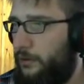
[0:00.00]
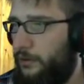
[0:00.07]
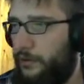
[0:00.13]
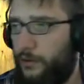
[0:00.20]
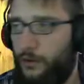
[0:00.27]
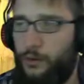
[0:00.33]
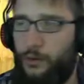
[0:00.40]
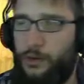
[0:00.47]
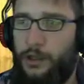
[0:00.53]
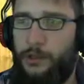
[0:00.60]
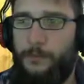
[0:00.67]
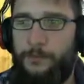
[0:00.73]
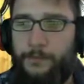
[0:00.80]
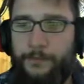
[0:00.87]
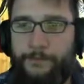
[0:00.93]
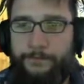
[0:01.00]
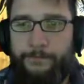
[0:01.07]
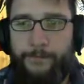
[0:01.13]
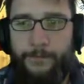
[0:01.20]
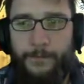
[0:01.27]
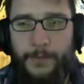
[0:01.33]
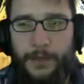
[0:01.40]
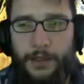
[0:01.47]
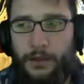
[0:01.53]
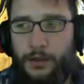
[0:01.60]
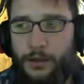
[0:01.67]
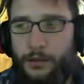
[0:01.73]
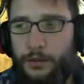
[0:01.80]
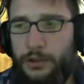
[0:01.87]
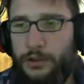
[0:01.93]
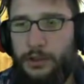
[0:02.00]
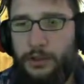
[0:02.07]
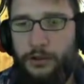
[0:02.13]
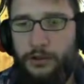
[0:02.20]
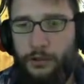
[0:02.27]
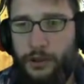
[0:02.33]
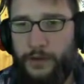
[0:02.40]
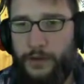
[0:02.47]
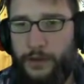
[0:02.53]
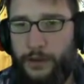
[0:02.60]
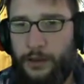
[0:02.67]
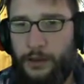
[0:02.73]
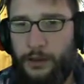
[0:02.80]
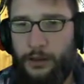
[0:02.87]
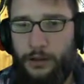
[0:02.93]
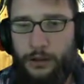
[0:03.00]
So yeah, what can you do as a